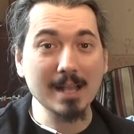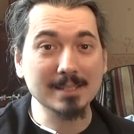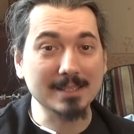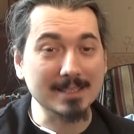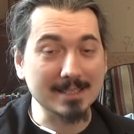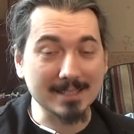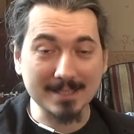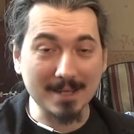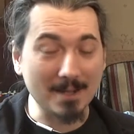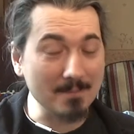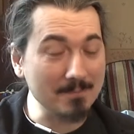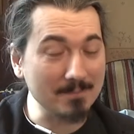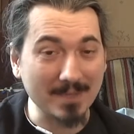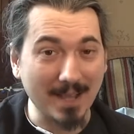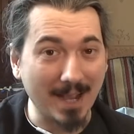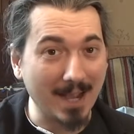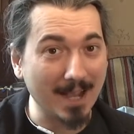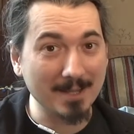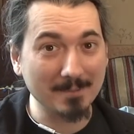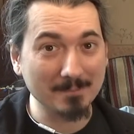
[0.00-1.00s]

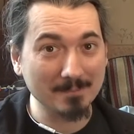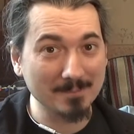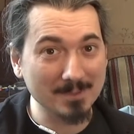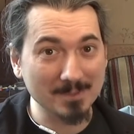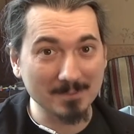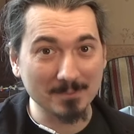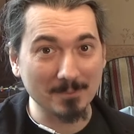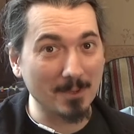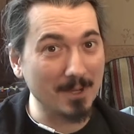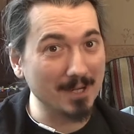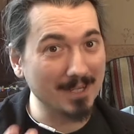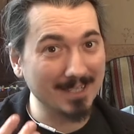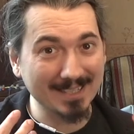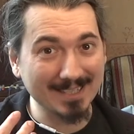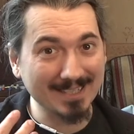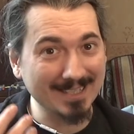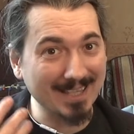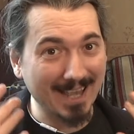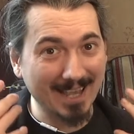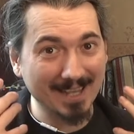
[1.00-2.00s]
Sometimes one
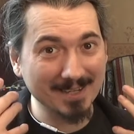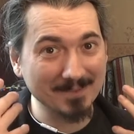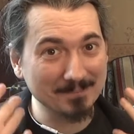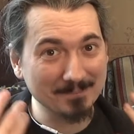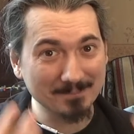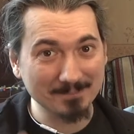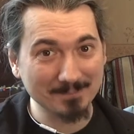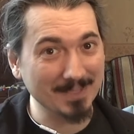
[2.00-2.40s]
can